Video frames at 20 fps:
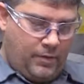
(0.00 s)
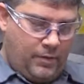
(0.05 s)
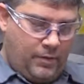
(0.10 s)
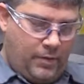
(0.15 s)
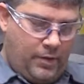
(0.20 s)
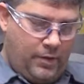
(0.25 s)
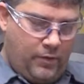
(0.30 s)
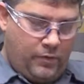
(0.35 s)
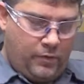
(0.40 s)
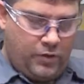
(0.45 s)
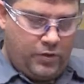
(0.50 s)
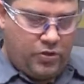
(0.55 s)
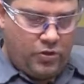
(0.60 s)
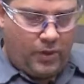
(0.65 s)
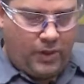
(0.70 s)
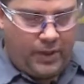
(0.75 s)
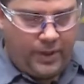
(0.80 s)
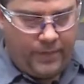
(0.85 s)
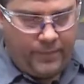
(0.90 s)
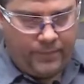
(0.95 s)
here in the
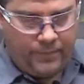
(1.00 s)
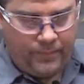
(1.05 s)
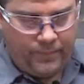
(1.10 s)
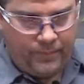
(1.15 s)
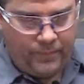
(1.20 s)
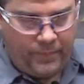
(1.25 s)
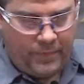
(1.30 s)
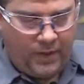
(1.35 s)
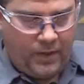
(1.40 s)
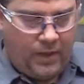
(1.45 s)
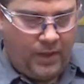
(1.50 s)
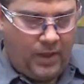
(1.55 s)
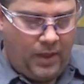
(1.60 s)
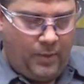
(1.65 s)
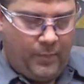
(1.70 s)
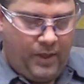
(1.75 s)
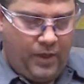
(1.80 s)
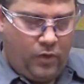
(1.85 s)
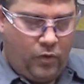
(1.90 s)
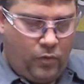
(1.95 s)
jaw,
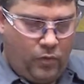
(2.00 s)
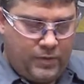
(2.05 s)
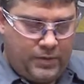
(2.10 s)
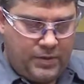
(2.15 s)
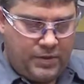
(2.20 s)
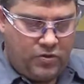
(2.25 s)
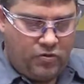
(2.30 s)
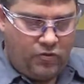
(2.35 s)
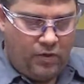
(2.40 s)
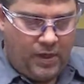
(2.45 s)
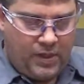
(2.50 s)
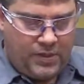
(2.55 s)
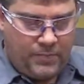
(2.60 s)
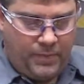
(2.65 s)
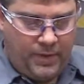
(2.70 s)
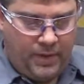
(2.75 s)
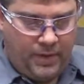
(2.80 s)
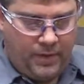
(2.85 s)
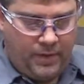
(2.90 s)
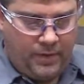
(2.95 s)
and it holds this cross
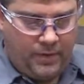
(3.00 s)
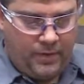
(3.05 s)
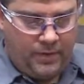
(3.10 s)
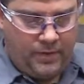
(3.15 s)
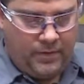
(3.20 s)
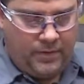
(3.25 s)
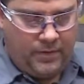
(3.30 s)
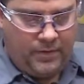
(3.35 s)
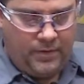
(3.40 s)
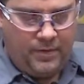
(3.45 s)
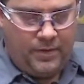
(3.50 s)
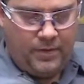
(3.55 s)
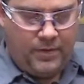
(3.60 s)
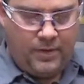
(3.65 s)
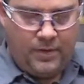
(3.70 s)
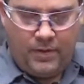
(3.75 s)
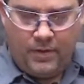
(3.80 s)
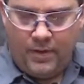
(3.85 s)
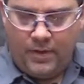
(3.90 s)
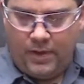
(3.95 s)
pin.
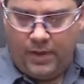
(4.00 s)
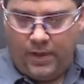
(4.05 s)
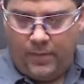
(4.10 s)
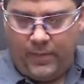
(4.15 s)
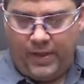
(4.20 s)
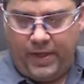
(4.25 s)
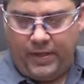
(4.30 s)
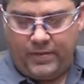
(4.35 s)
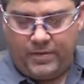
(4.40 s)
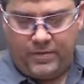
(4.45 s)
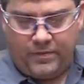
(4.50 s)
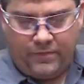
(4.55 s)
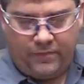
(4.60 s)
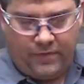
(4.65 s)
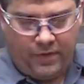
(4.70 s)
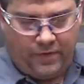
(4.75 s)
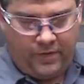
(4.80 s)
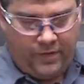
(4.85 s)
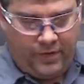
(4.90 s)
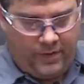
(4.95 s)
That is
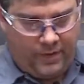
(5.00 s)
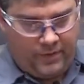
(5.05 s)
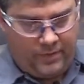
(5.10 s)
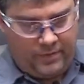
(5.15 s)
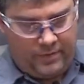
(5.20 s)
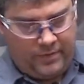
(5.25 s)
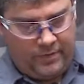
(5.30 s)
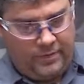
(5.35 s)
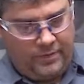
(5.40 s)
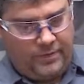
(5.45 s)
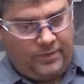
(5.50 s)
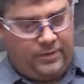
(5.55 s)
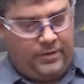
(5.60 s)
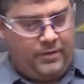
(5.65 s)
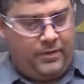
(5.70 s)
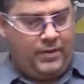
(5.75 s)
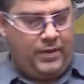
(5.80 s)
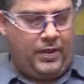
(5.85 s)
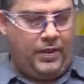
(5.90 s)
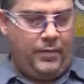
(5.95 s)
very
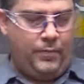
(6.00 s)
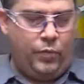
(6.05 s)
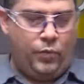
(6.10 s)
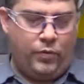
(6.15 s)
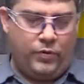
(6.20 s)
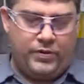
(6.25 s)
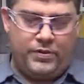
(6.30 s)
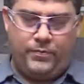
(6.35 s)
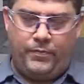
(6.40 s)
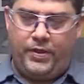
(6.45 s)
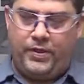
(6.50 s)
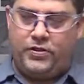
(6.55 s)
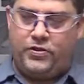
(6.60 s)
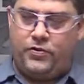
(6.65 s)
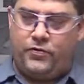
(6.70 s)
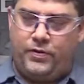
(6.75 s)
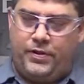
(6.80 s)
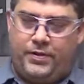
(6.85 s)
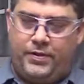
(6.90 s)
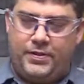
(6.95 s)
important to make
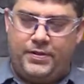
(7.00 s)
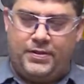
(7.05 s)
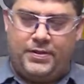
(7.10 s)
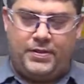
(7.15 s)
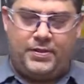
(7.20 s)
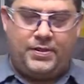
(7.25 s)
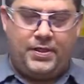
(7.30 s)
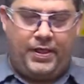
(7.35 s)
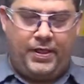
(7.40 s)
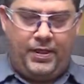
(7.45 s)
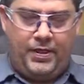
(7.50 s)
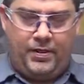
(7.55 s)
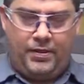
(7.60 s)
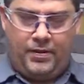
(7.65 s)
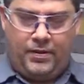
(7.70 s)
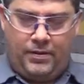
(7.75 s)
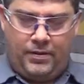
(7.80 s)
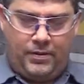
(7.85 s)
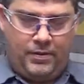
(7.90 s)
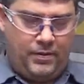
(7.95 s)
sure that this is tight.
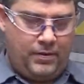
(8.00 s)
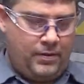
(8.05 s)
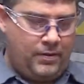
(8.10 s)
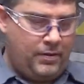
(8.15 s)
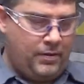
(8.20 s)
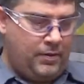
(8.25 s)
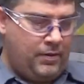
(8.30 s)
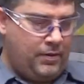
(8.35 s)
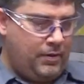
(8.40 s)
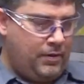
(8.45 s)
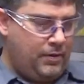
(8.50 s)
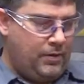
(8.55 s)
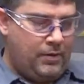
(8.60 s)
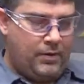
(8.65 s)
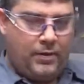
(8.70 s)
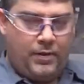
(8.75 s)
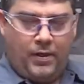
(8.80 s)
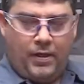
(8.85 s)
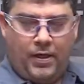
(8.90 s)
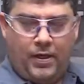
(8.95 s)

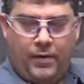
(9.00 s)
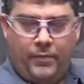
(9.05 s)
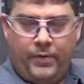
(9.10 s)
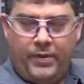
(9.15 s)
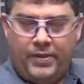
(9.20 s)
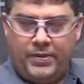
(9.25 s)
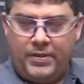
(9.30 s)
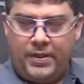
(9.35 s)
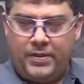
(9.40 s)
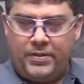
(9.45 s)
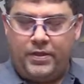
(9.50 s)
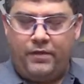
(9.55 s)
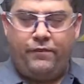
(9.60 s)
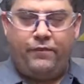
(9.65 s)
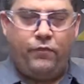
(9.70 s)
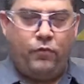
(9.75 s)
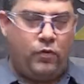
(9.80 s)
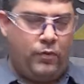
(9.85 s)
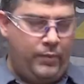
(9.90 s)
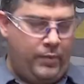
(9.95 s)
It takes a
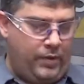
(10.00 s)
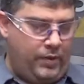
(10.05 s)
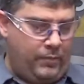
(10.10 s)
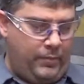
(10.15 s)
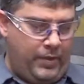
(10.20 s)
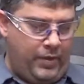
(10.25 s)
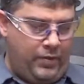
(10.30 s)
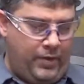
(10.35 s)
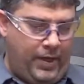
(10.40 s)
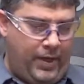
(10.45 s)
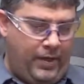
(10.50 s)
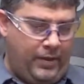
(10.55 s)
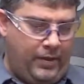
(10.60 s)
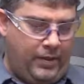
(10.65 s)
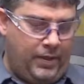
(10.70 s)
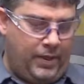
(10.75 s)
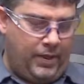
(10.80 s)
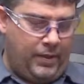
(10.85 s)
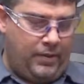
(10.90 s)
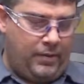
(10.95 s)
4mm
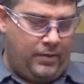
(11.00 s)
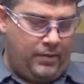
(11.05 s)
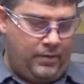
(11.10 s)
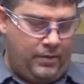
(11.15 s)
Allen head,